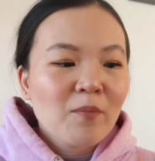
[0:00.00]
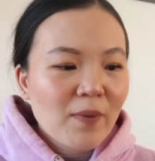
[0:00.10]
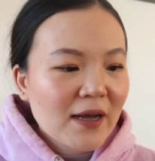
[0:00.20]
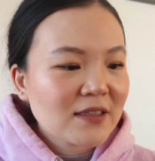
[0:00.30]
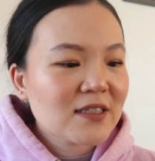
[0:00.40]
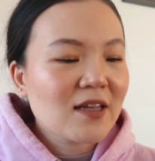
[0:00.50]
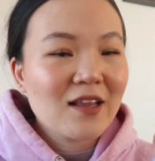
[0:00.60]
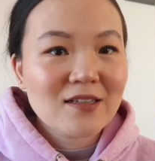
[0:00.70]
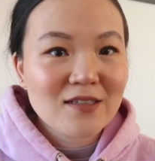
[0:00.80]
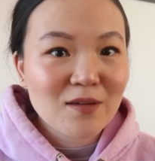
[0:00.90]
But
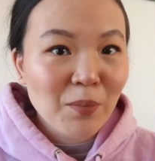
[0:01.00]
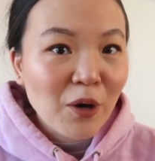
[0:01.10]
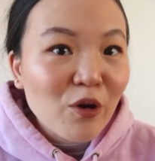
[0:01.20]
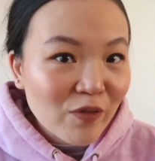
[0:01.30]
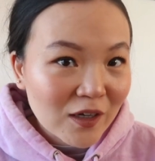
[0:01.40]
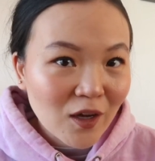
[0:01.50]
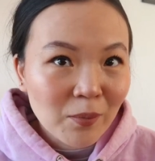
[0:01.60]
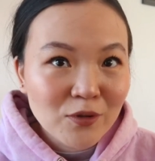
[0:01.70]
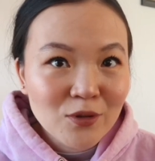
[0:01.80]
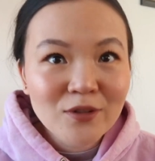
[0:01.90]
this is the perfect
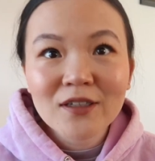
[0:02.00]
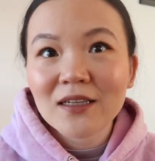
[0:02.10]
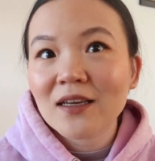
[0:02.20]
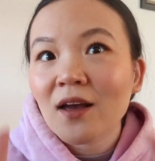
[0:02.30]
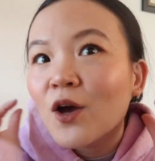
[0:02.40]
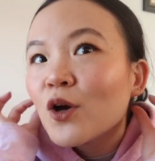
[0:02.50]
opportunity